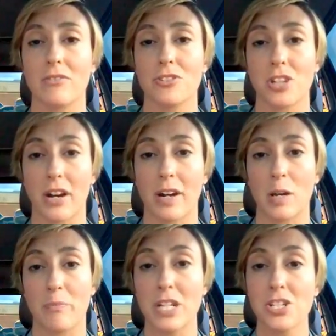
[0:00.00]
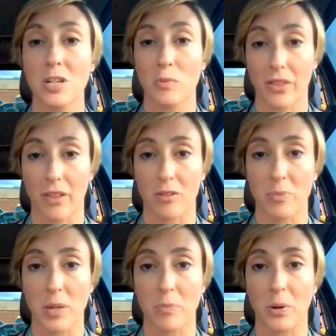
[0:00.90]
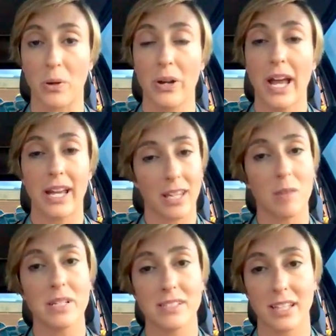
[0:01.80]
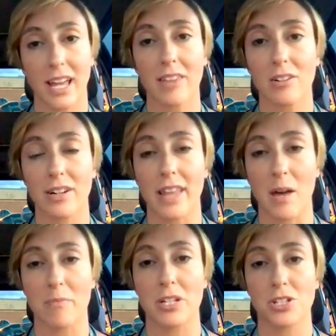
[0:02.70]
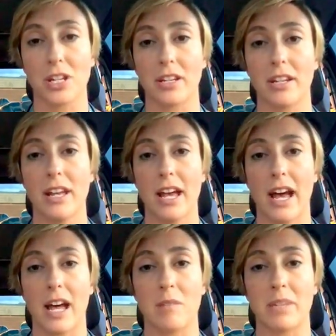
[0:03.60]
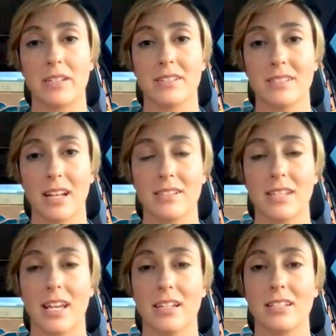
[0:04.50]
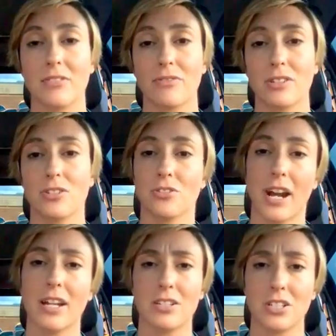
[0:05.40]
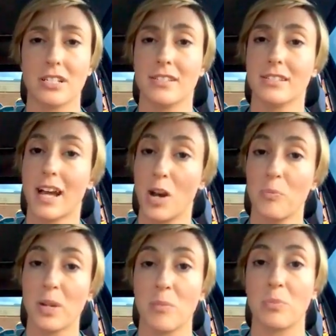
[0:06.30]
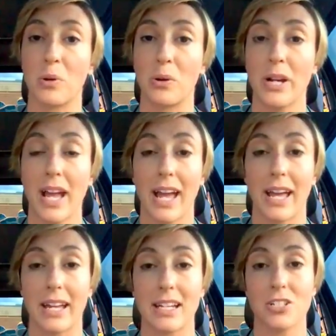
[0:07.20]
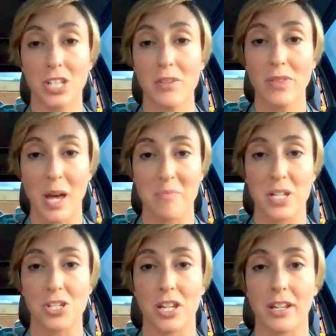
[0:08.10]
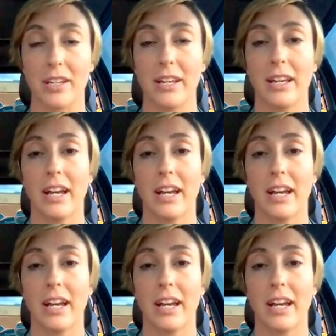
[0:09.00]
sharing a mission with other people and coming together in that mission, and discussing different strategies to help people and achieve that mission